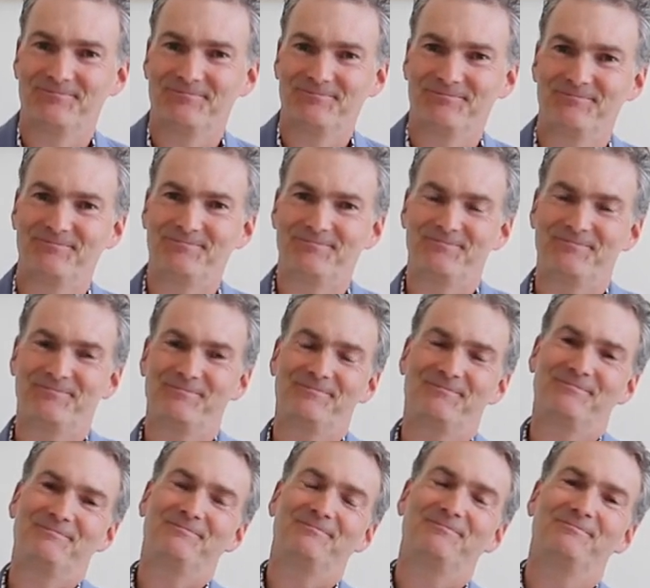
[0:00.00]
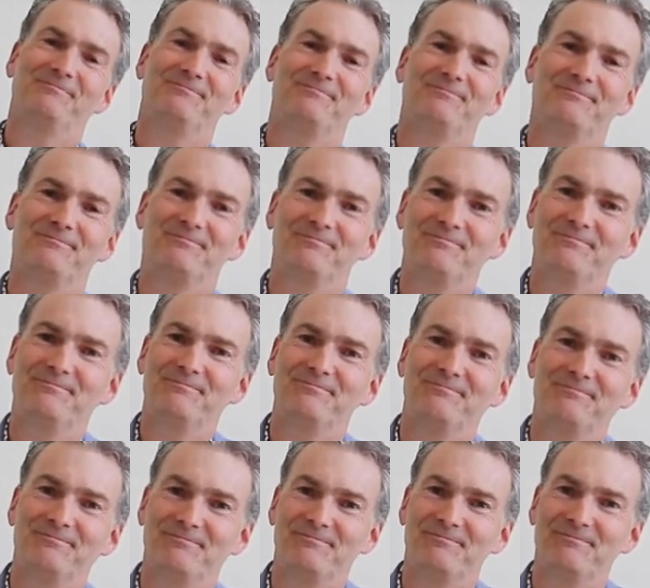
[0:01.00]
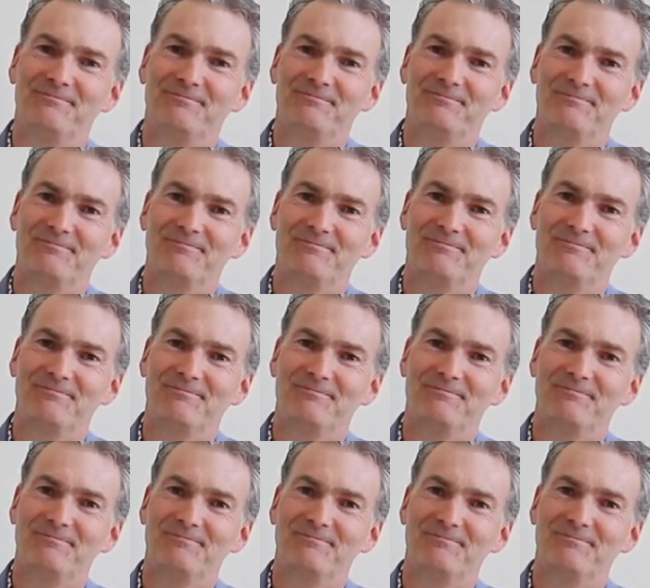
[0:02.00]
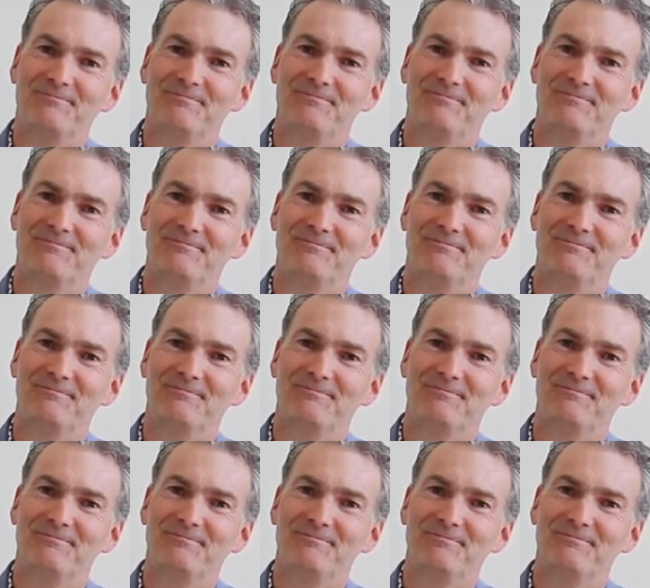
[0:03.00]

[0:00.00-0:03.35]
No words are spoken by the person on screen.